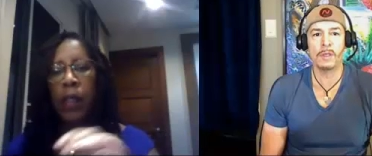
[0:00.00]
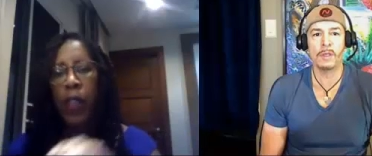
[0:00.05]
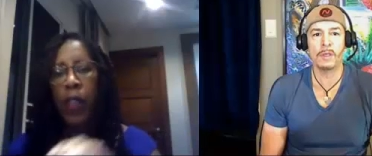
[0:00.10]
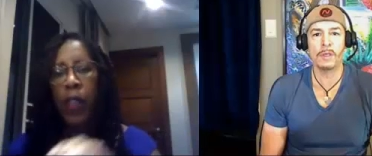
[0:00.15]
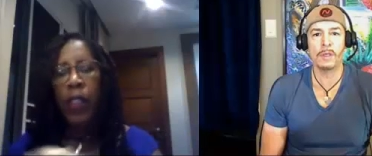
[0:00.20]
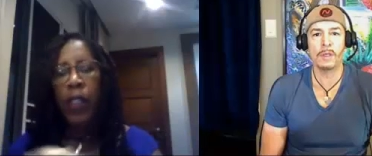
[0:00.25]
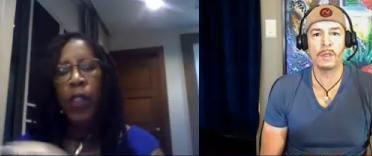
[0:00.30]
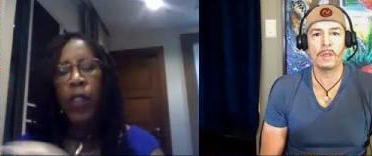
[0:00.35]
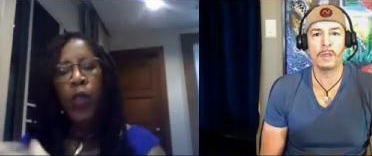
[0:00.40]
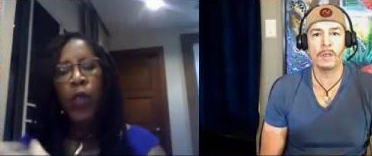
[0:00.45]

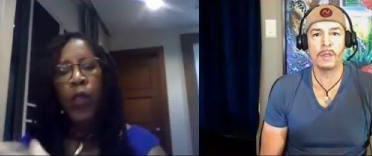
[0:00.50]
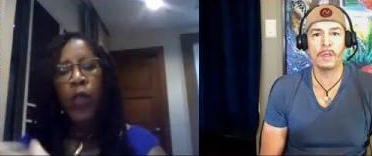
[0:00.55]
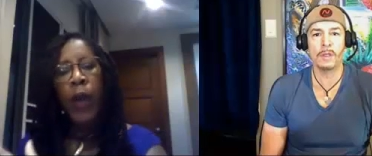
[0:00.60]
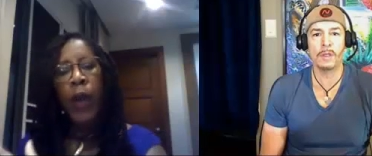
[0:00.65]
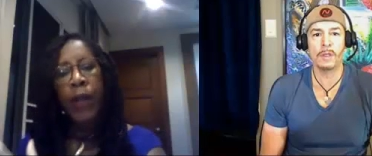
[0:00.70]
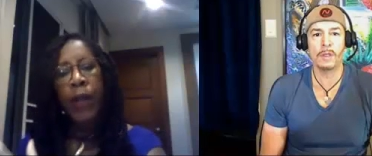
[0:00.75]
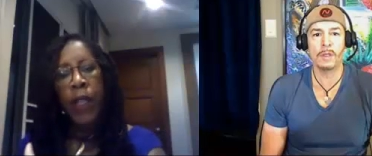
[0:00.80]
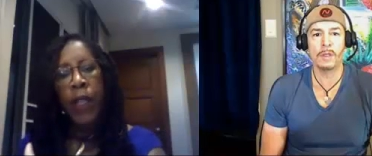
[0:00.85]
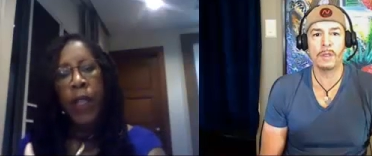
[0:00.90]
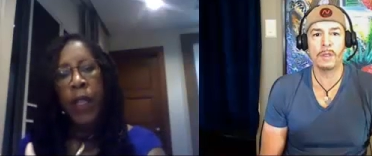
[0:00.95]
Speaker 1: Jay, did you
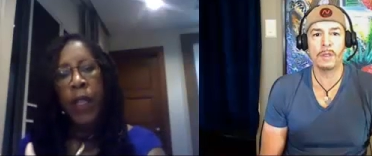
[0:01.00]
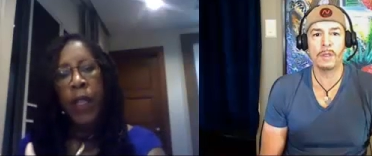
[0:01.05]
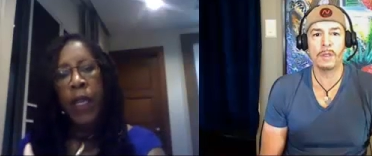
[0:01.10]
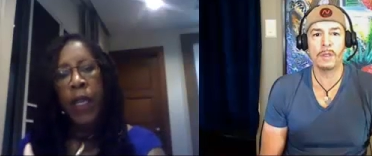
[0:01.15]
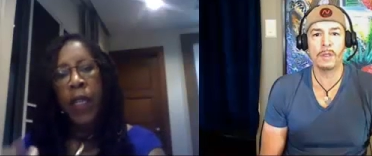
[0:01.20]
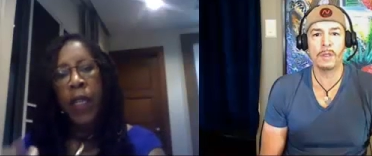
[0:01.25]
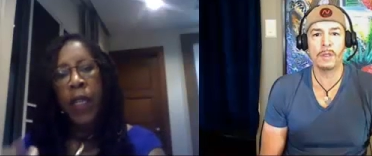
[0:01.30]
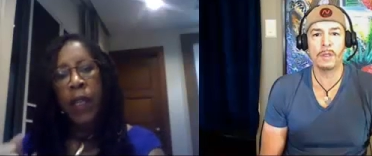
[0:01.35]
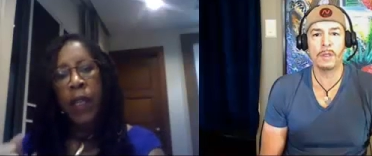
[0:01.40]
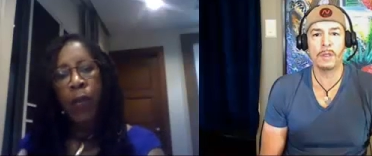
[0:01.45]
have
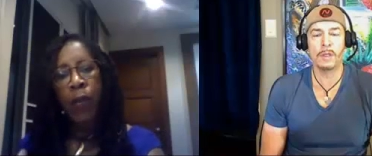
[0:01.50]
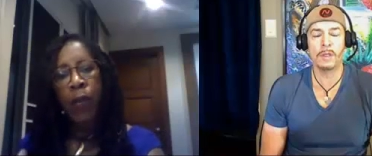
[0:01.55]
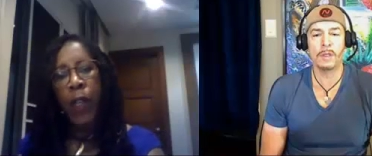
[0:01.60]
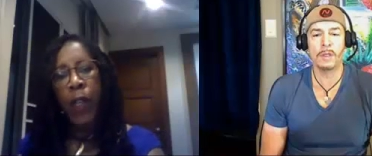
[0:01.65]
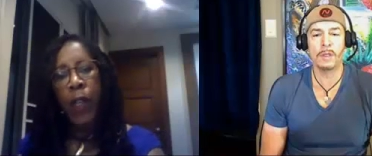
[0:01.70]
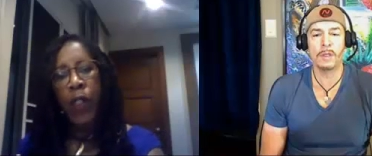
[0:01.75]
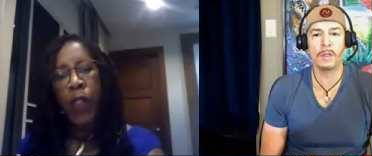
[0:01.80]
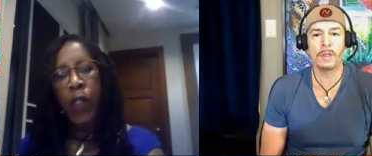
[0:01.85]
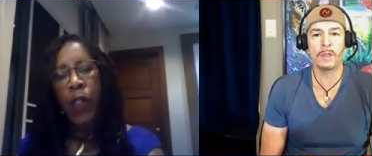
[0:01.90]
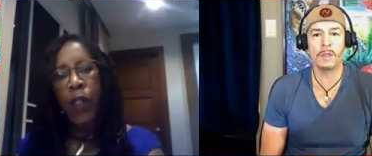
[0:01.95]
anything, any
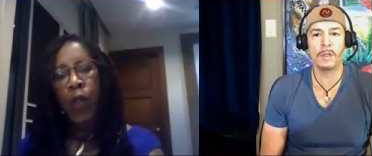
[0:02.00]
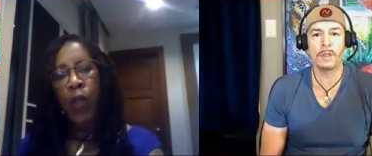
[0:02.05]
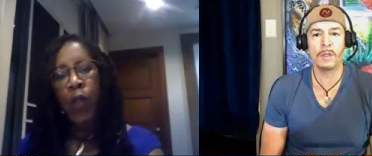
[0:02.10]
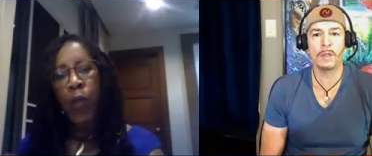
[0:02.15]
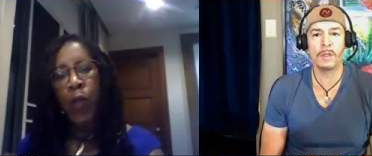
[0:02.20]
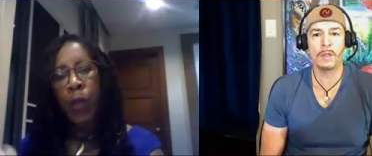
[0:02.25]
information that you